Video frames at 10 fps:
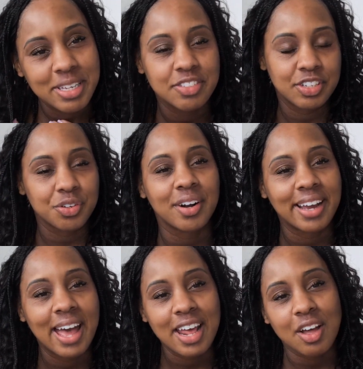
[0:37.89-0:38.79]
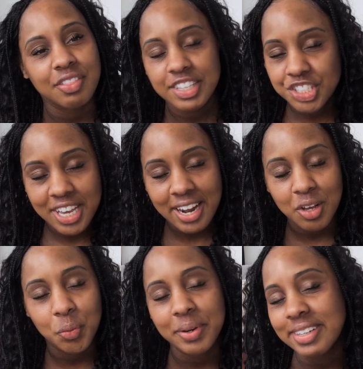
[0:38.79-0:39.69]
is Victoria, and on this
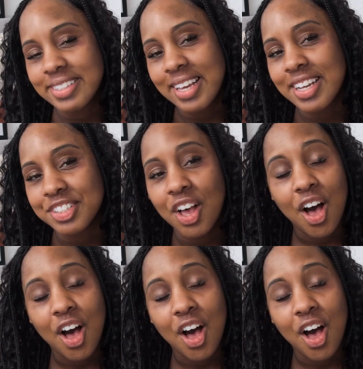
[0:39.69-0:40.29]
channel, we discuss